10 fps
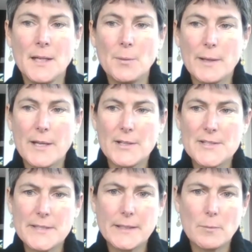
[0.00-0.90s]
When
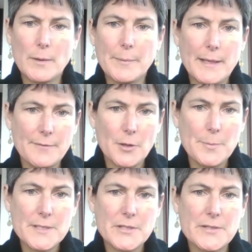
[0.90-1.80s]
girls and young women have
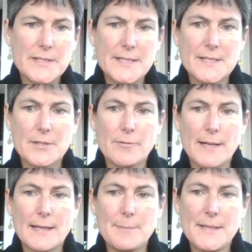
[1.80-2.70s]
opportunities to
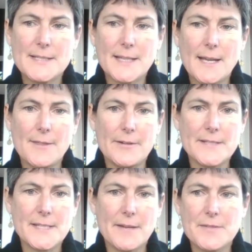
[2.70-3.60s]
regularly meet together in
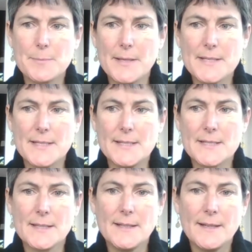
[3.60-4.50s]
safe
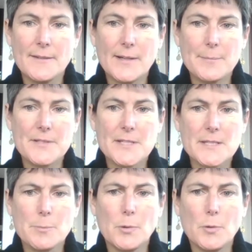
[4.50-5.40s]
spaces, they're able to
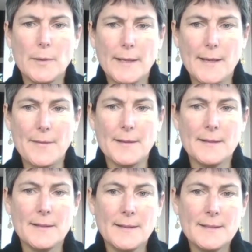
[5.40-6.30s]
support one another,
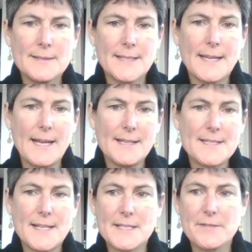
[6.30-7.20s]
to gain a
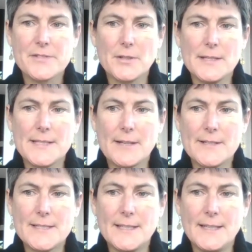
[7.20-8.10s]
sense of
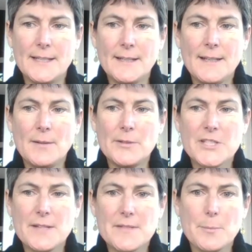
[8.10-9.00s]
solidarity, which
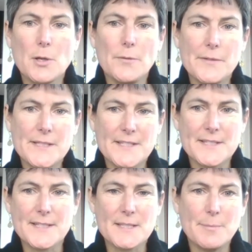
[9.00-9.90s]
gives them confidence
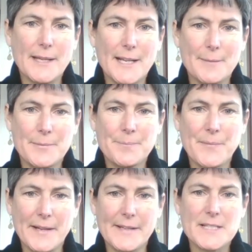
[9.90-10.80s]
to speak up
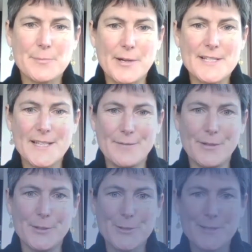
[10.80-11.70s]
and express their
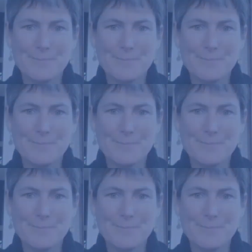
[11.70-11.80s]
views.